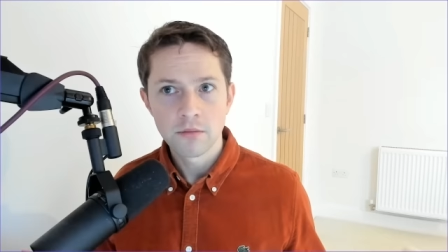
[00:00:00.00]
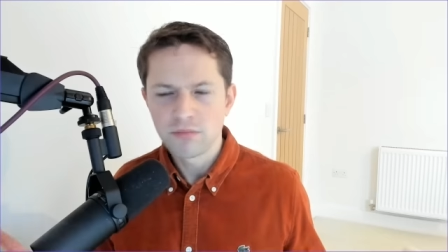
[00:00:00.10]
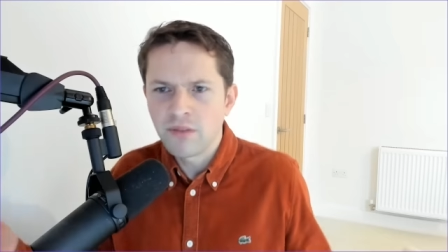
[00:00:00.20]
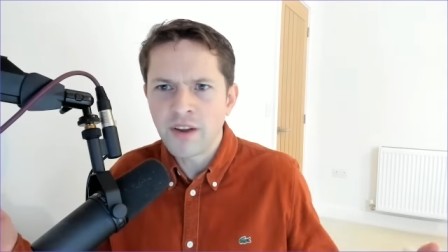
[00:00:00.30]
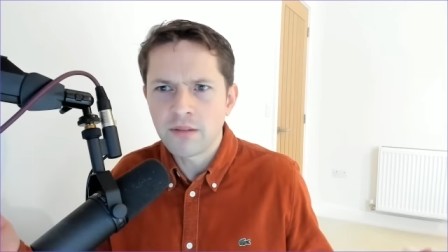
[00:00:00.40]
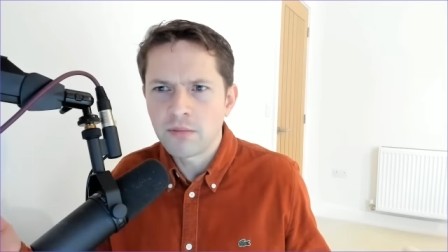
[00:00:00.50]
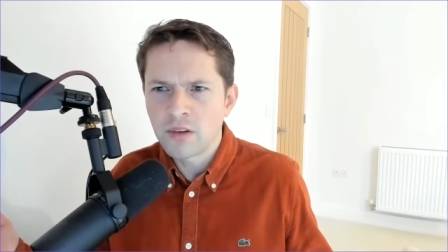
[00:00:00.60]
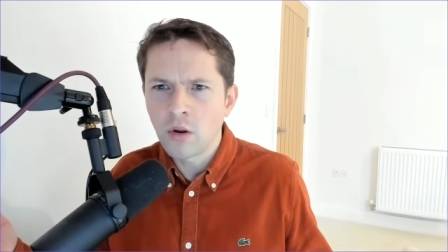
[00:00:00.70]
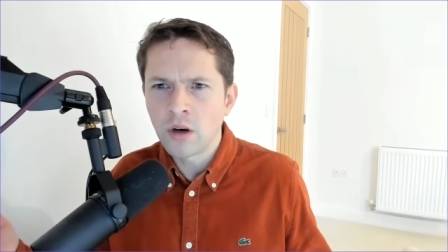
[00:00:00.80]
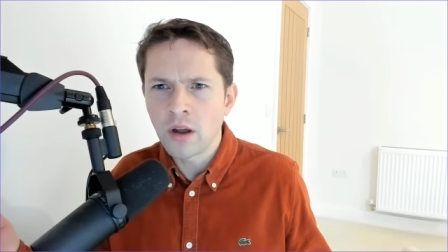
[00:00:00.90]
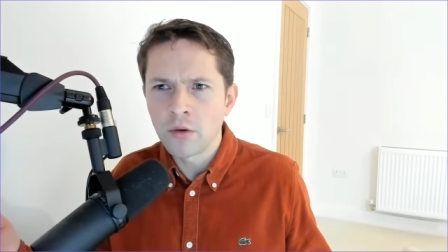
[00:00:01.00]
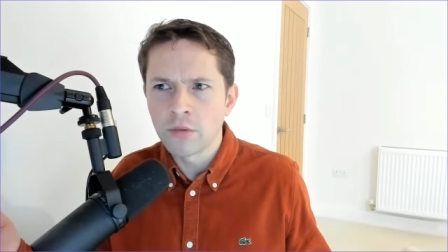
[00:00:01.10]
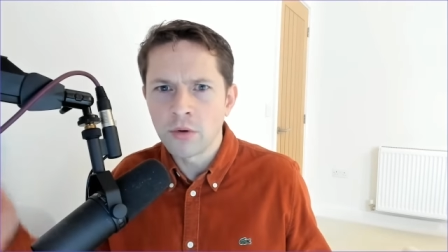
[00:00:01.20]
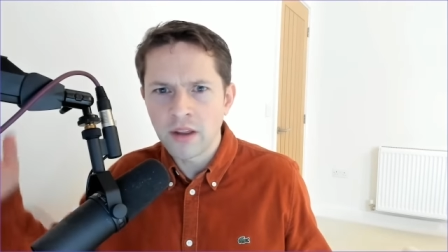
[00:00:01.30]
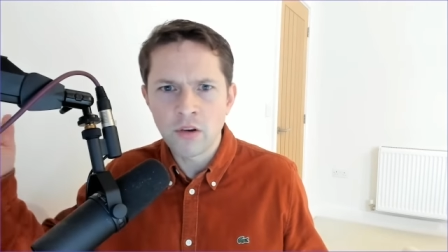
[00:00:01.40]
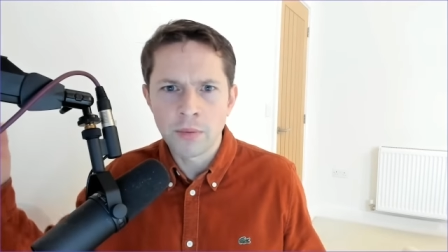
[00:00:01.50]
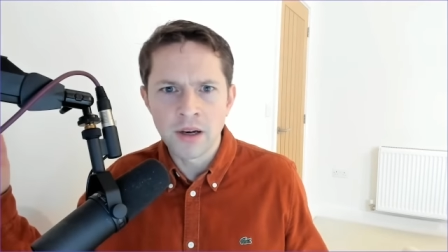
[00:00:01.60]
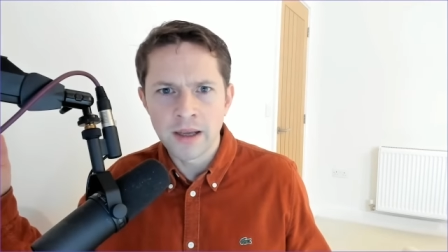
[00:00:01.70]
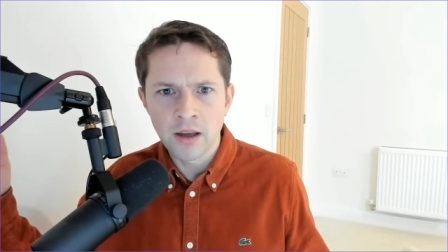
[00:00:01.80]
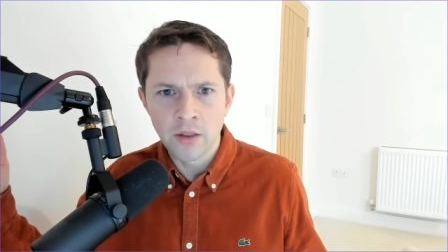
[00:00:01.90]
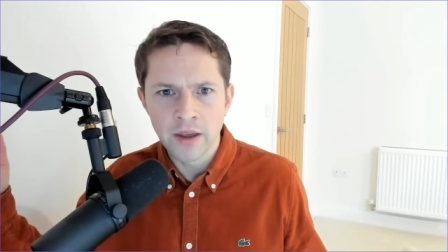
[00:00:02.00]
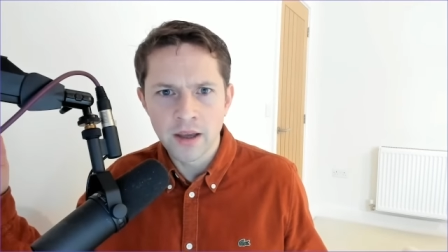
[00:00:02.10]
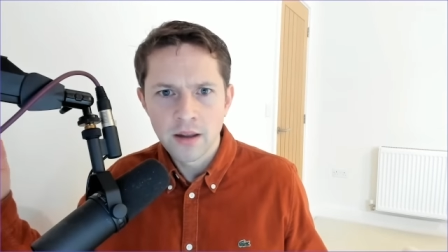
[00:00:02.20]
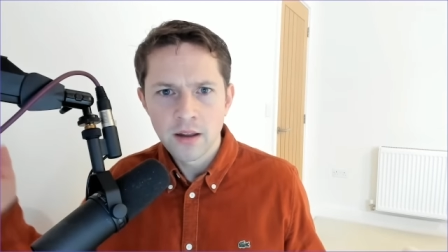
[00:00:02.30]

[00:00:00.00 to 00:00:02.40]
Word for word: In fact, it's non-negotiable. They're top of the league, aren't they?